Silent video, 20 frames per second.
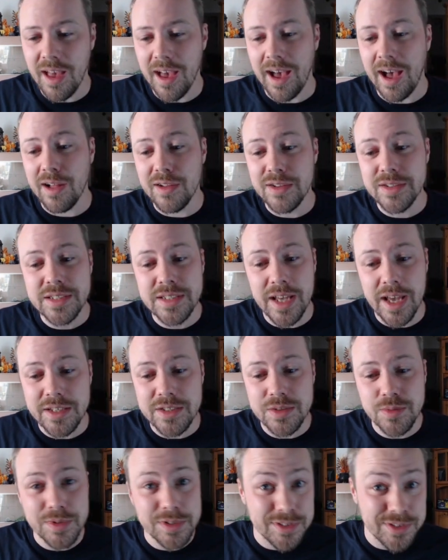
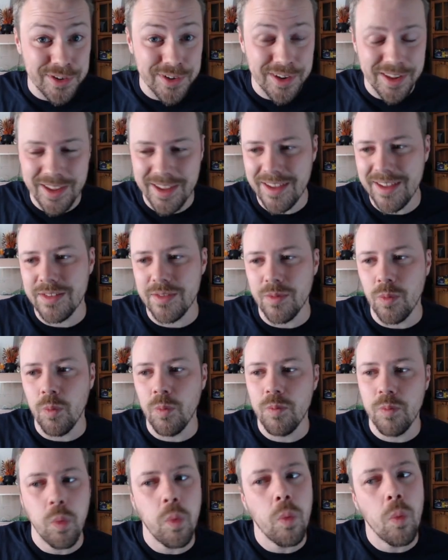Alcest, which is on here, is
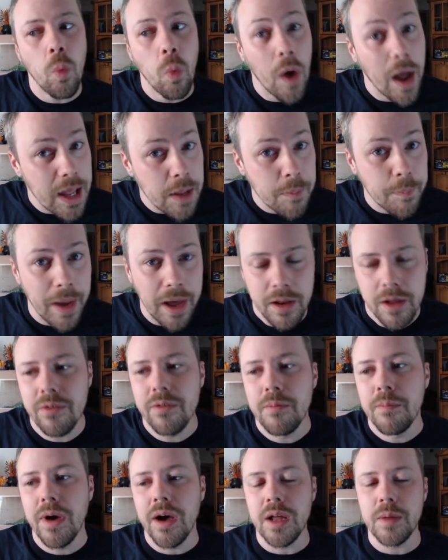way better in my